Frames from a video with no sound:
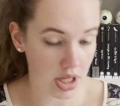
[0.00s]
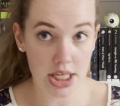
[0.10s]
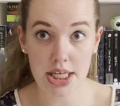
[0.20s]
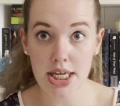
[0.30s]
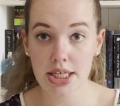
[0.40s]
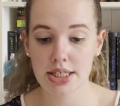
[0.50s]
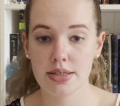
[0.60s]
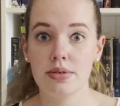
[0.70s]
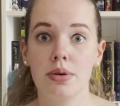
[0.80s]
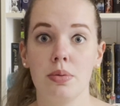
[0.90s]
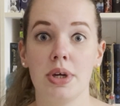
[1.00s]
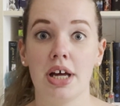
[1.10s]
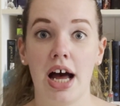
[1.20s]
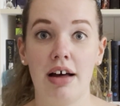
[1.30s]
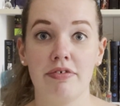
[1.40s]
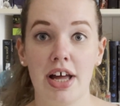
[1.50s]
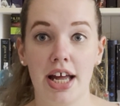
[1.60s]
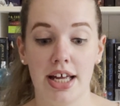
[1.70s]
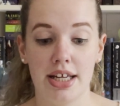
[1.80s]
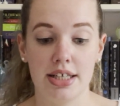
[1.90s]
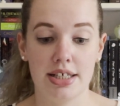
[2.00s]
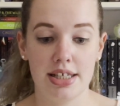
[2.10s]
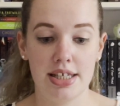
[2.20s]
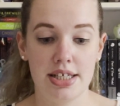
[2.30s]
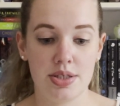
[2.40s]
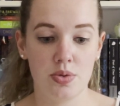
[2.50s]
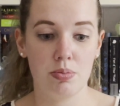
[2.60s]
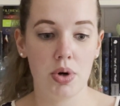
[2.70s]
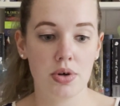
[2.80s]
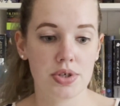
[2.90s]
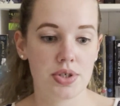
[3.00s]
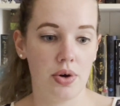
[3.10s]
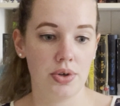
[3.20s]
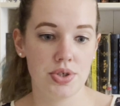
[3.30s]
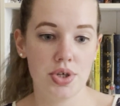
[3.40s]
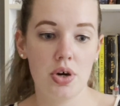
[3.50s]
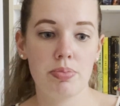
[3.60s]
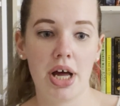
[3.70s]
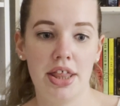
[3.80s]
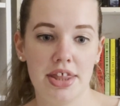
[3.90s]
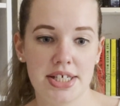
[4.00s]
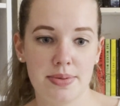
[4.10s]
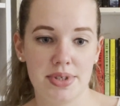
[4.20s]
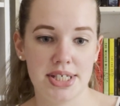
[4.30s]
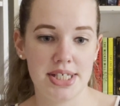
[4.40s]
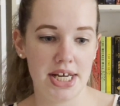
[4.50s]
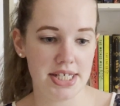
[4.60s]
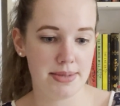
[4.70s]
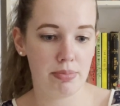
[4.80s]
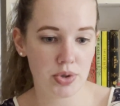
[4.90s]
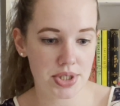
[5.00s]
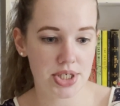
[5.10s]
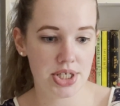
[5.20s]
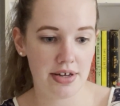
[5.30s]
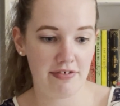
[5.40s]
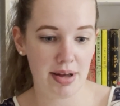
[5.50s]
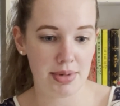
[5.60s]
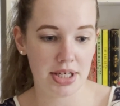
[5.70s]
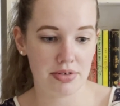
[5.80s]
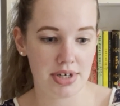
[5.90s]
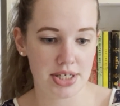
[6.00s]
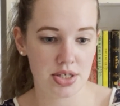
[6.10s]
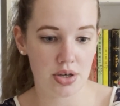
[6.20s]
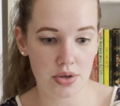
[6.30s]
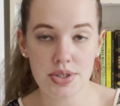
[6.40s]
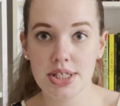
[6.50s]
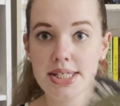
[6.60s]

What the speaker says: Next we have a little box on top, and this one says Monster Family Crest Coaster